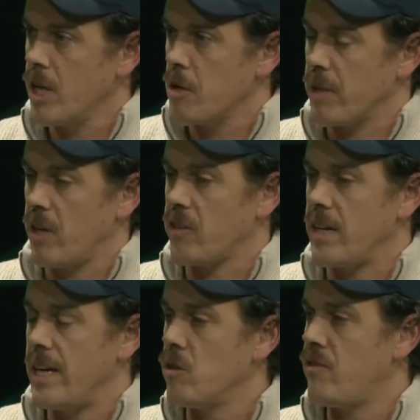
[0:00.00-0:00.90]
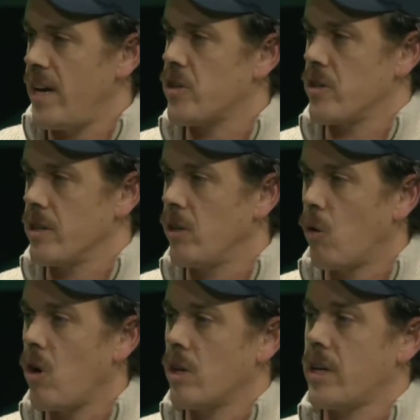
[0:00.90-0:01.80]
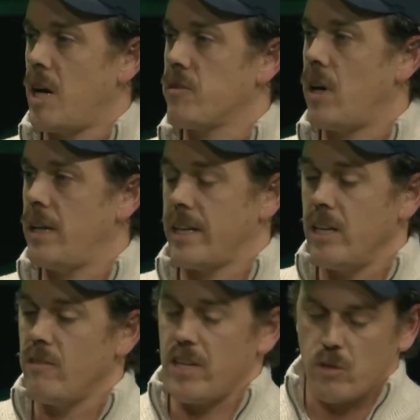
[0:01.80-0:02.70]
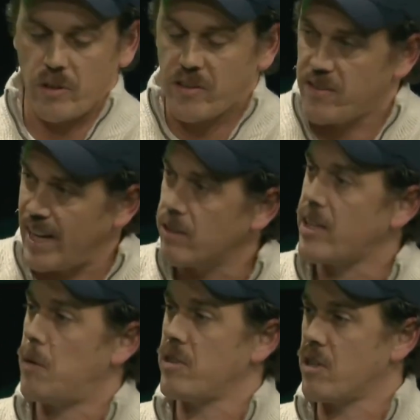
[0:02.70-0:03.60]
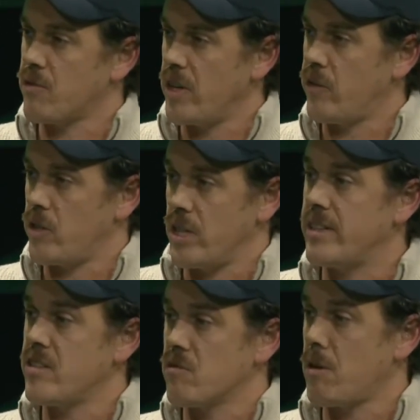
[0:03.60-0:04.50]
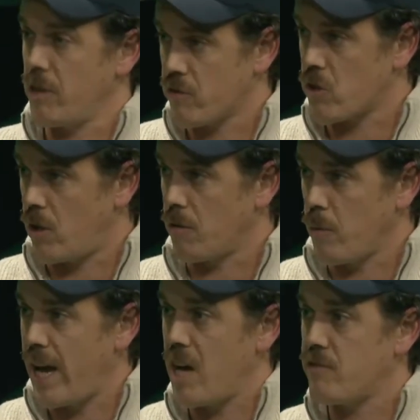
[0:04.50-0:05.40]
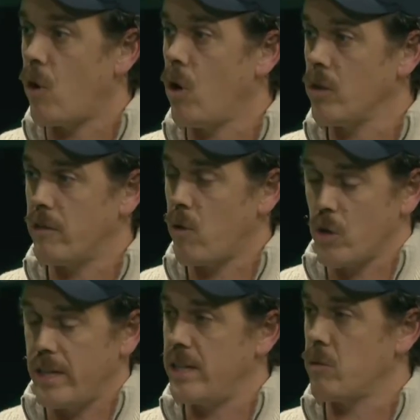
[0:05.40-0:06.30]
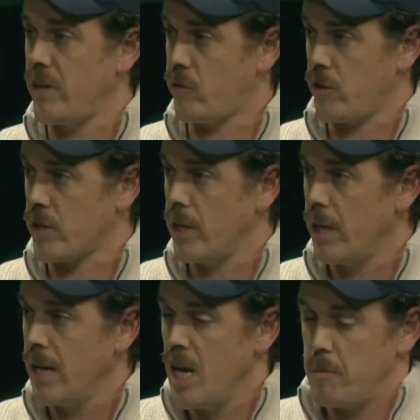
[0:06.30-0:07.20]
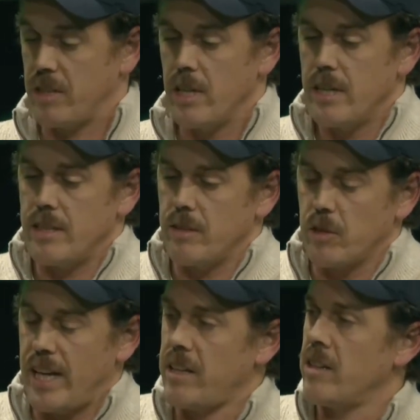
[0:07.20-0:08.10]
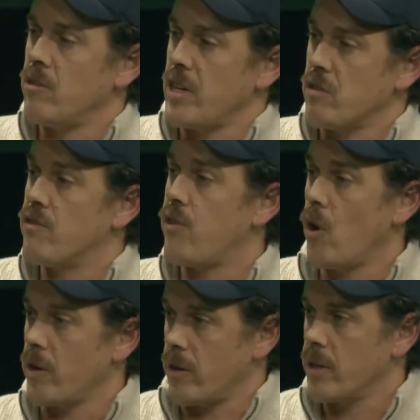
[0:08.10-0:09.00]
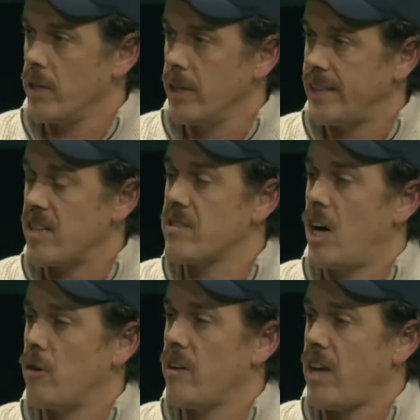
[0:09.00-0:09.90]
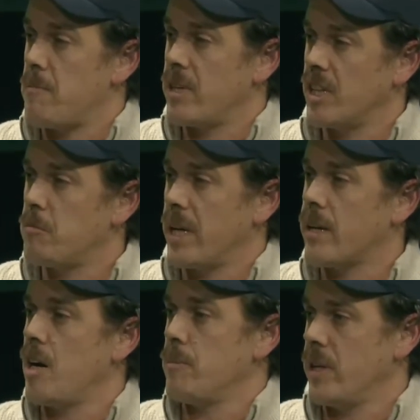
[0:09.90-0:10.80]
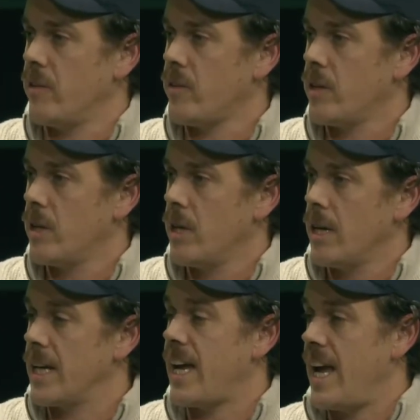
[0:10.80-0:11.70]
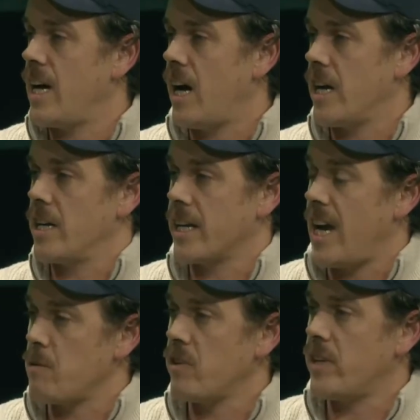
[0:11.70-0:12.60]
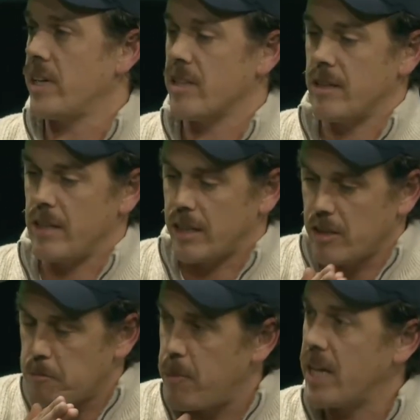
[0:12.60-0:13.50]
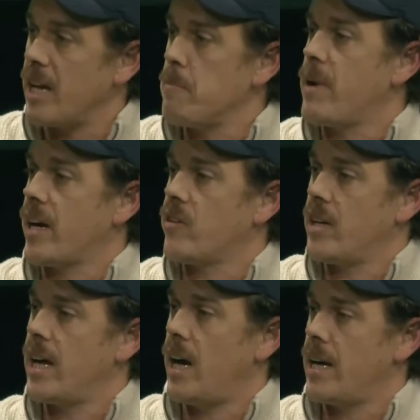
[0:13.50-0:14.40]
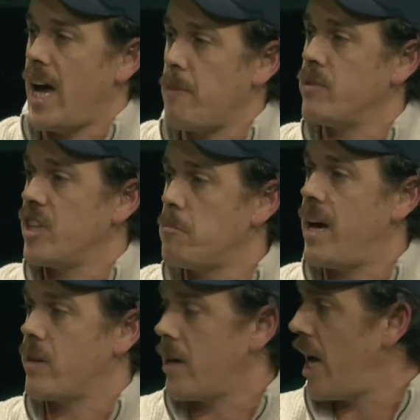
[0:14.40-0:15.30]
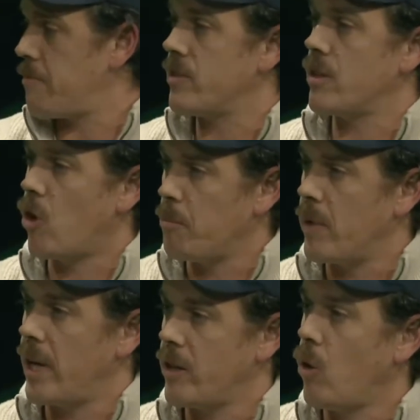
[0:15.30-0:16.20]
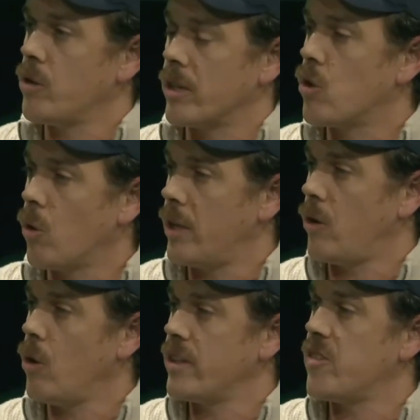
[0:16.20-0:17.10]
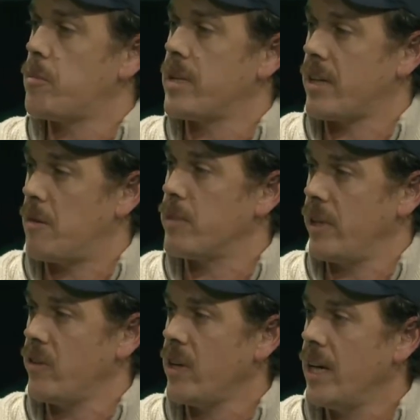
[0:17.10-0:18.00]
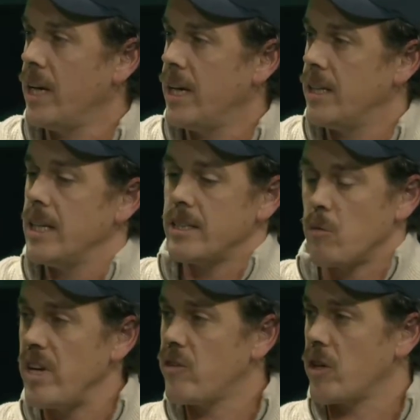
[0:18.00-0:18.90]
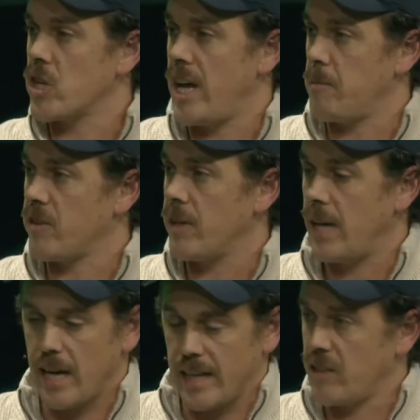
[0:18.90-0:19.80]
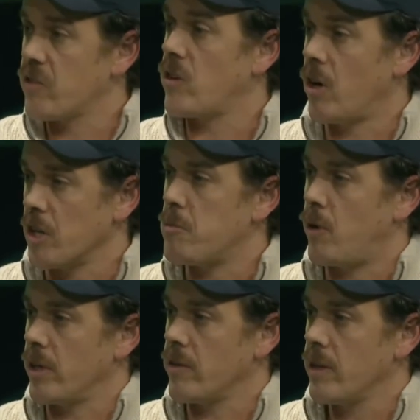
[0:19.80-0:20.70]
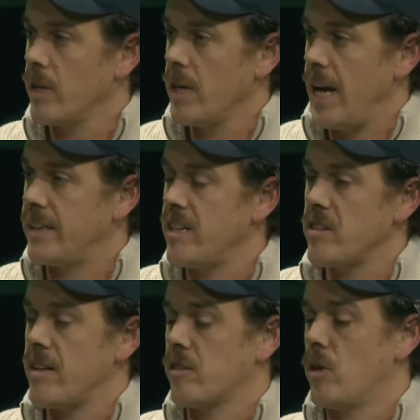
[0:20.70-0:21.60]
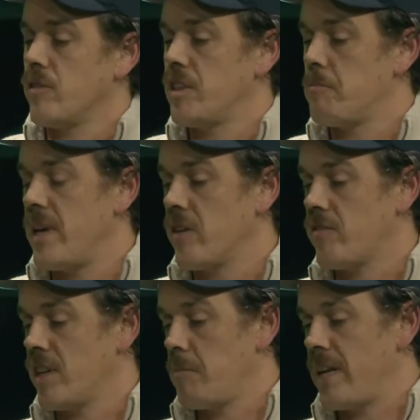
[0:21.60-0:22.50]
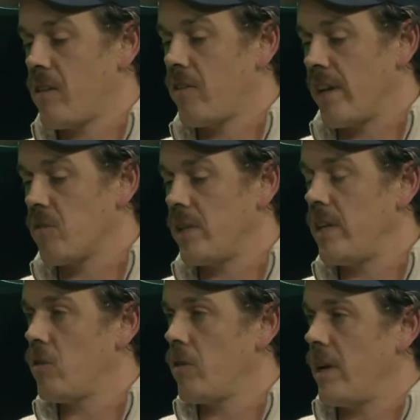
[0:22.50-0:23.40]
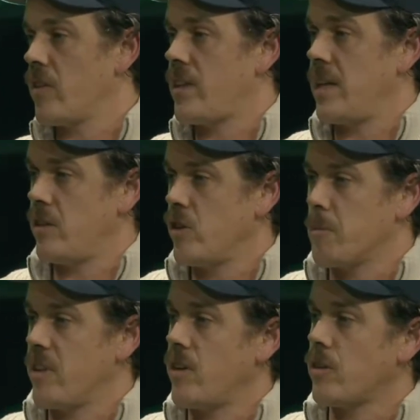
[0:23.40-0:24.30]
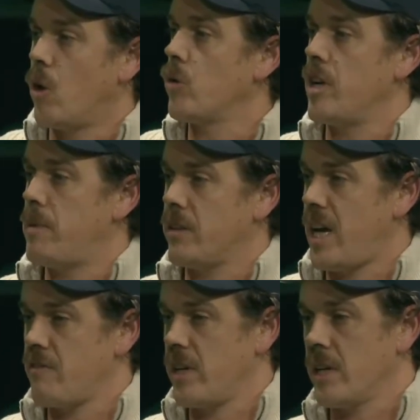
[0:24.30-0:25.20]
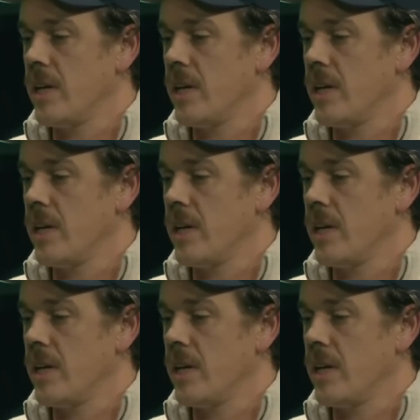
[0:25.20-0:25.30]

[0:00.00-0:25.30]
Because innovation no longer comes, like innovation to extent comes out of research. And this is where we are strong. We have all the world leading research. But to take innovation further, that's nowadays happening in big companies. Like AI, like everything that, like the big impacts in AI happened in Matter, happened in OpenAI, in Google, in all these big companies. The research labs are like the starting point. And this is like one of the biggest fundamental things we need to understand in Europe. It's not only about having,